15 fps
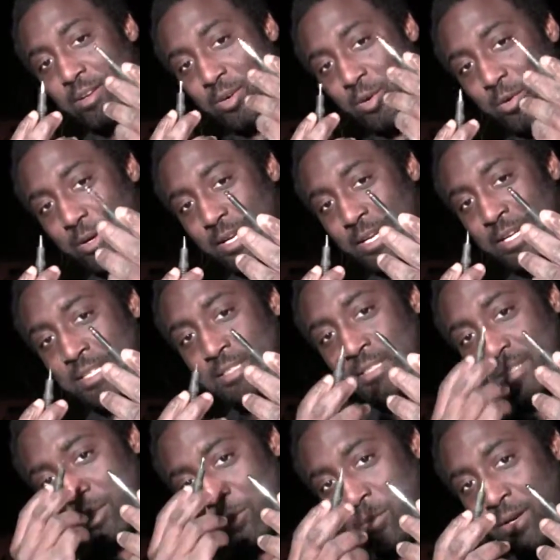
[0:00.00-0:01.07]
1/4 inch
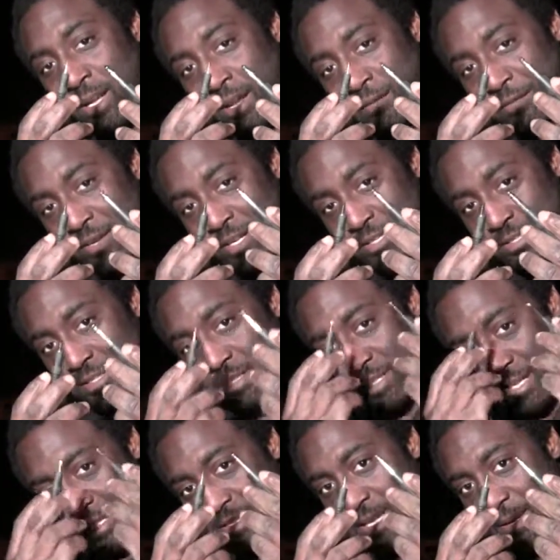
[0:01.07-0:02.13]
to 1/8 inch,
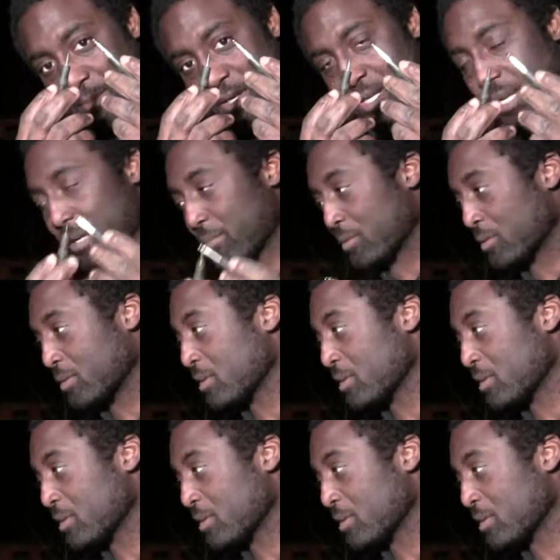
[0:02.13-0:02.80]
that type of cable.